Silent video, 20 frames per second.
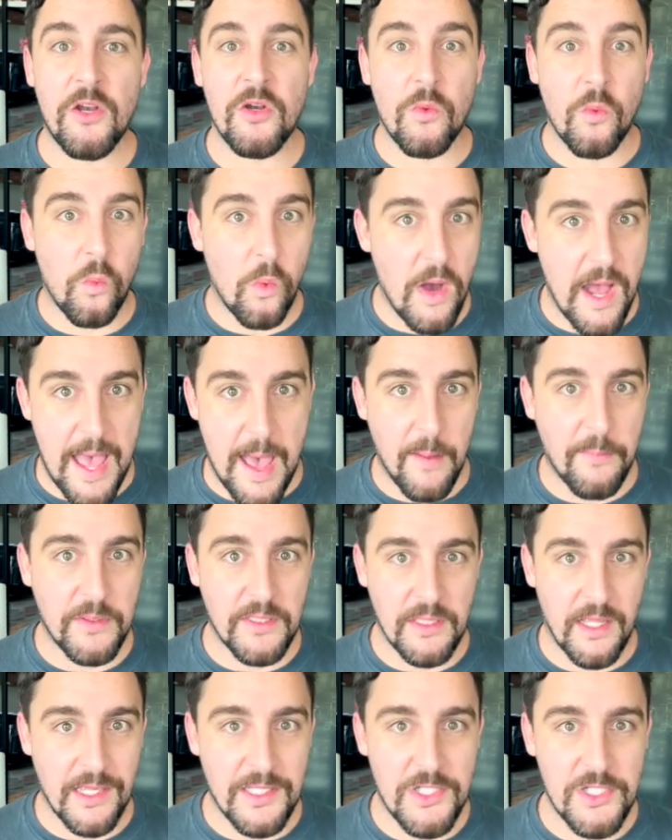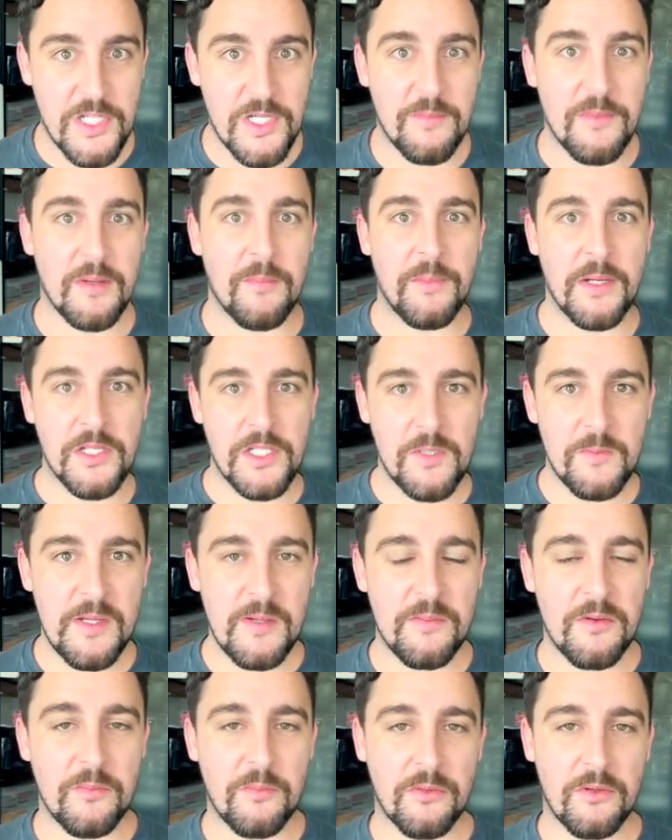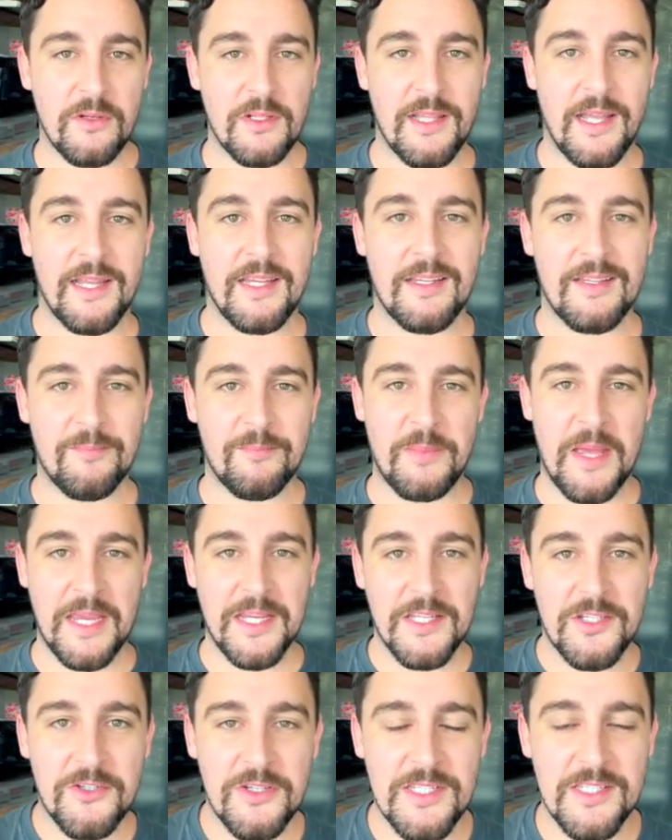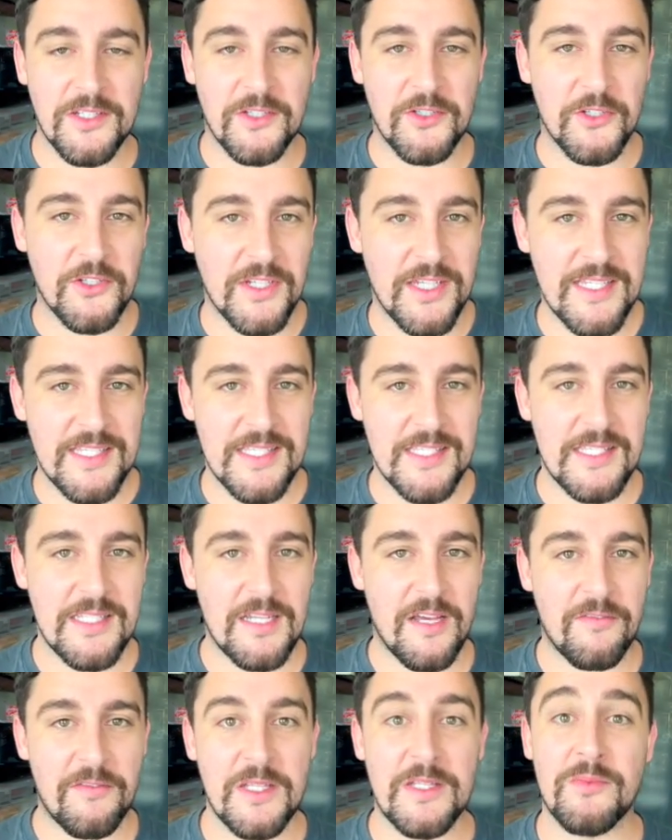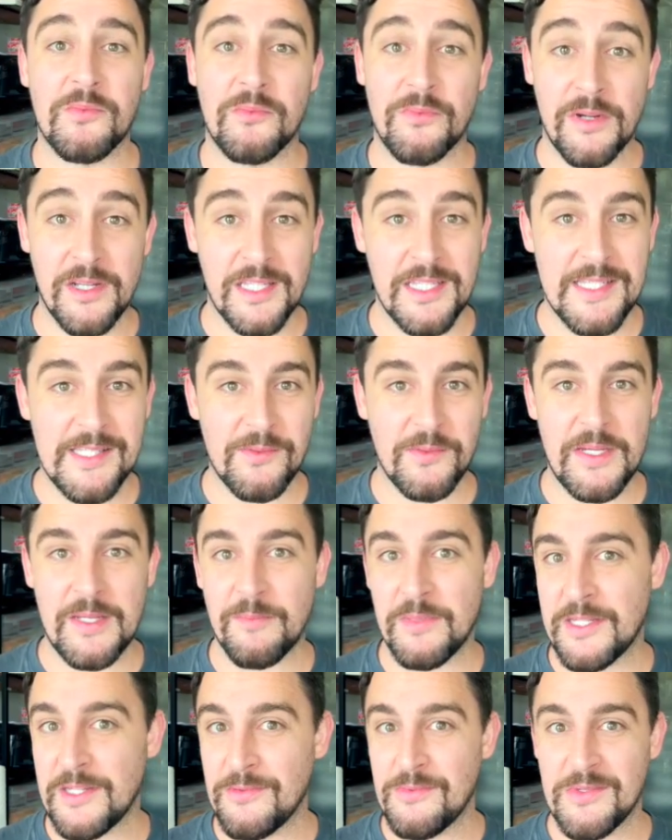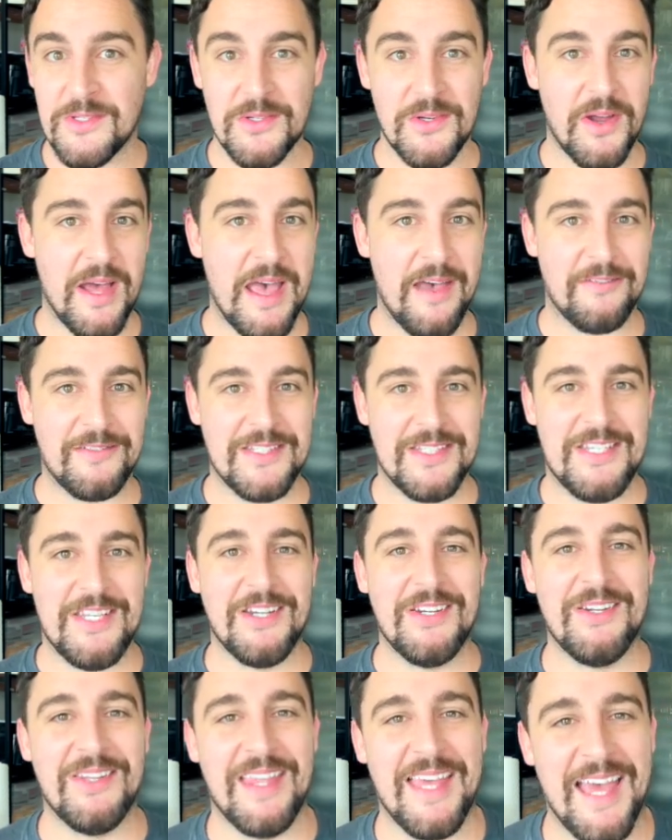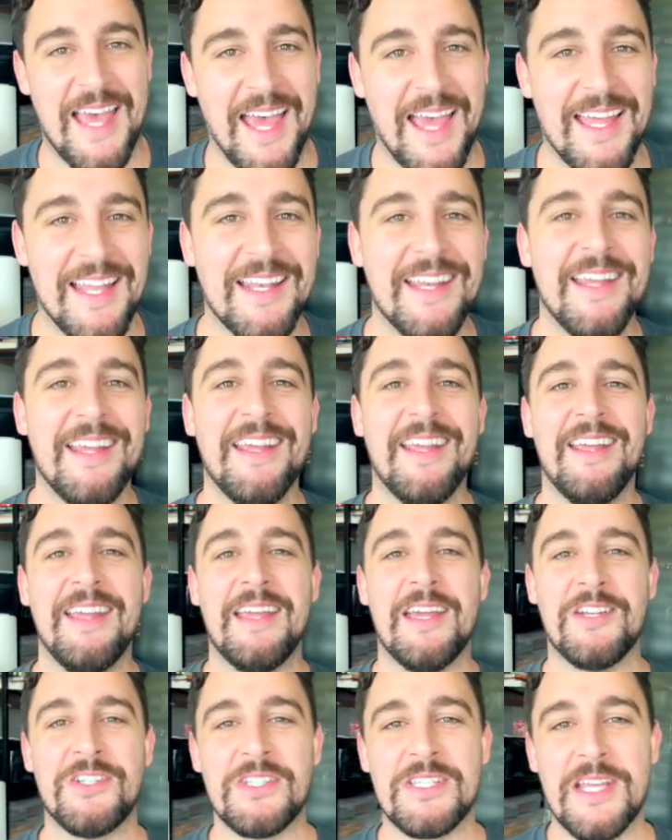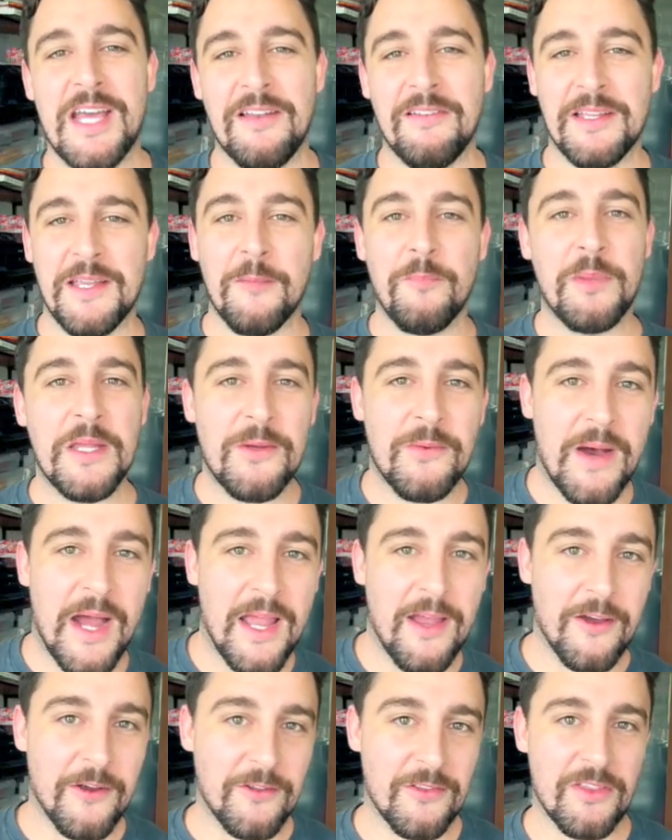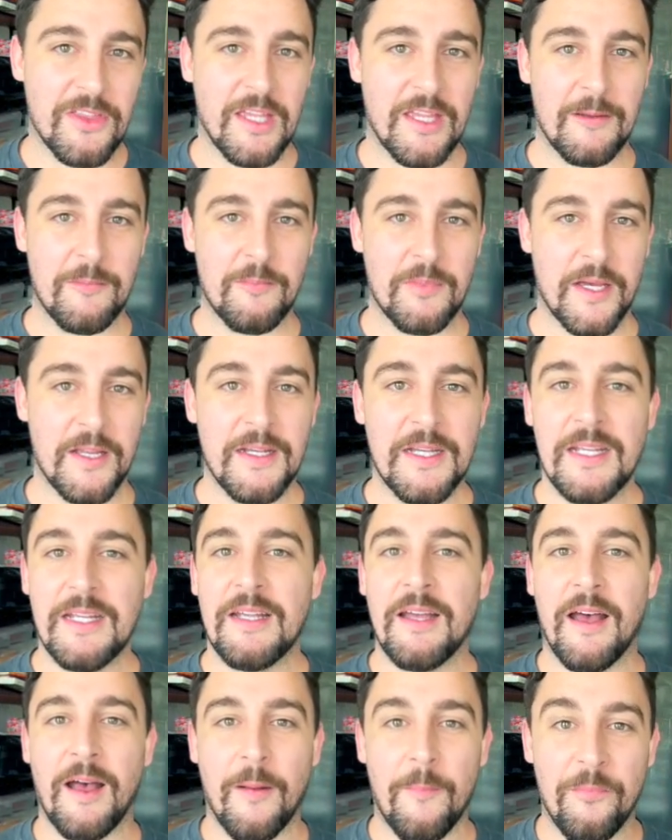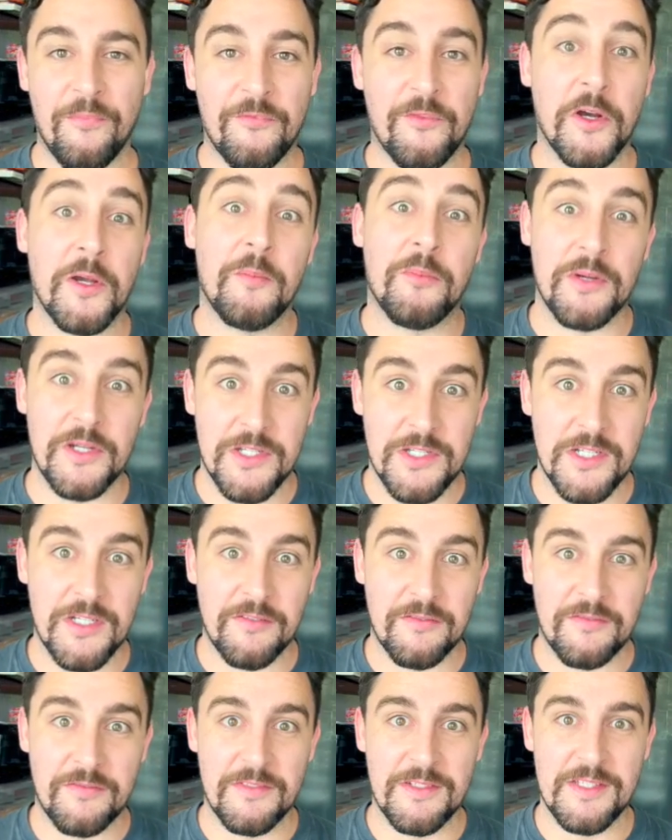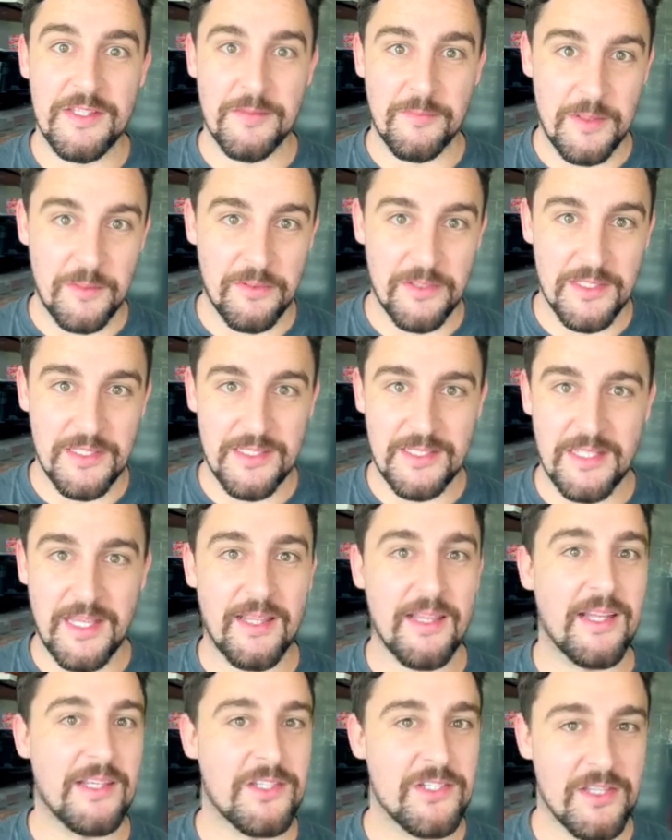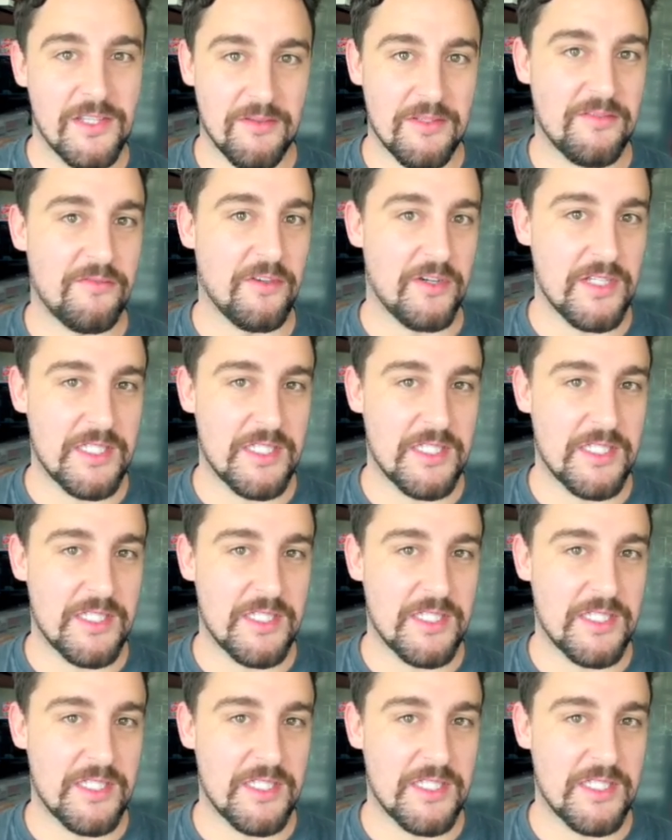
know what happened last year, but a bunch of people brought like pastries and cookies and stuff. It's really sweet, but you do not have to do that. It's just kind of like a BYO thing, but very appreciative to the people that did that last year. That was very